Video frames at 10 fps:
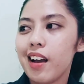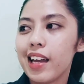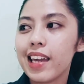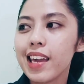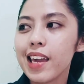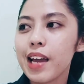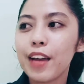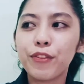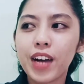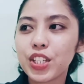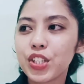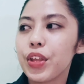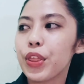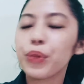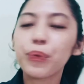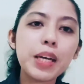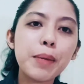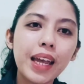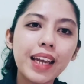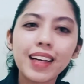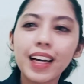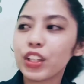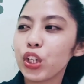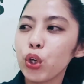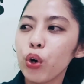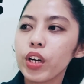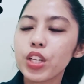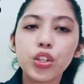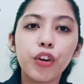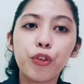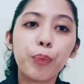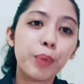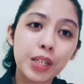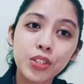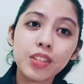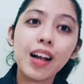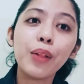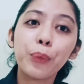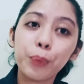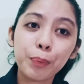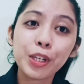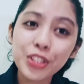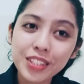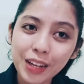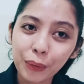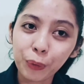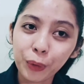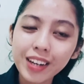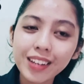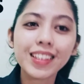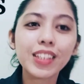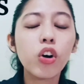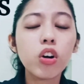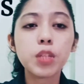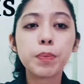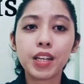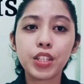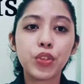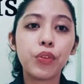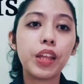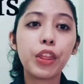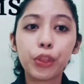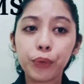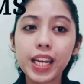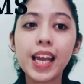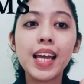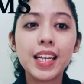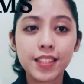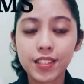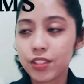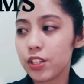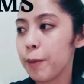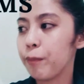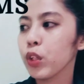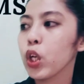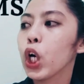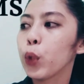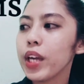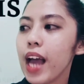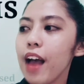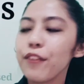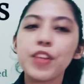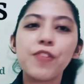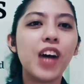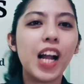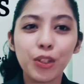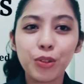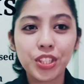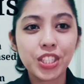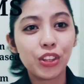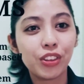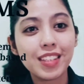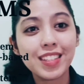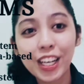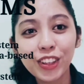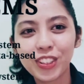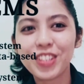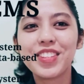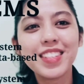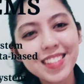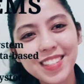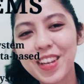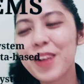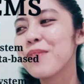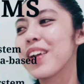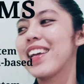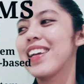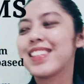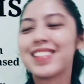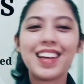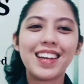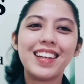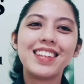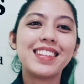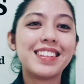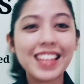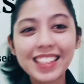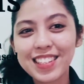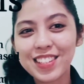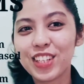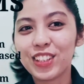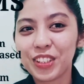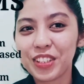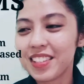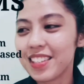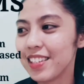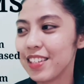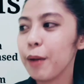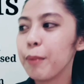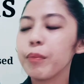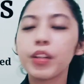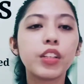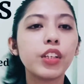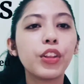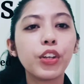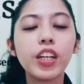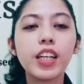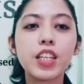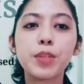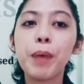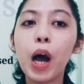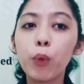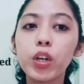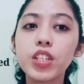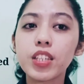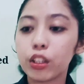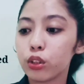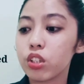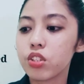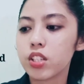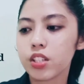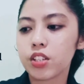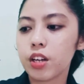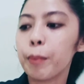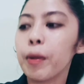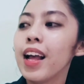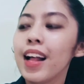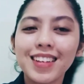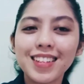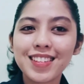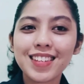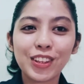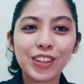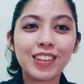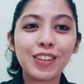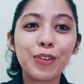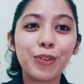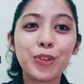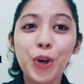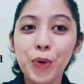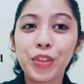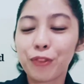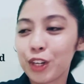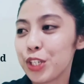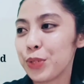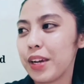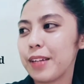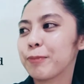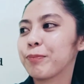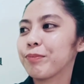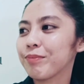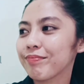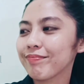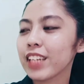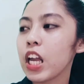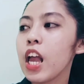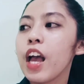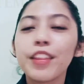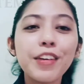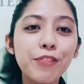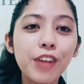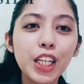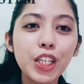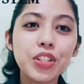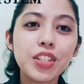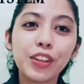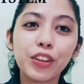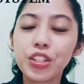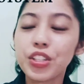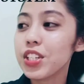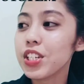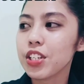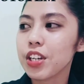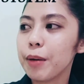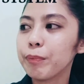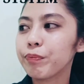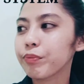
he advanced the three main categories of personal work that corresponds to the three systems. We have the value-centered system, second the data-centered system, the third is power-centered system. Let's get to know the first one. The value-centered system,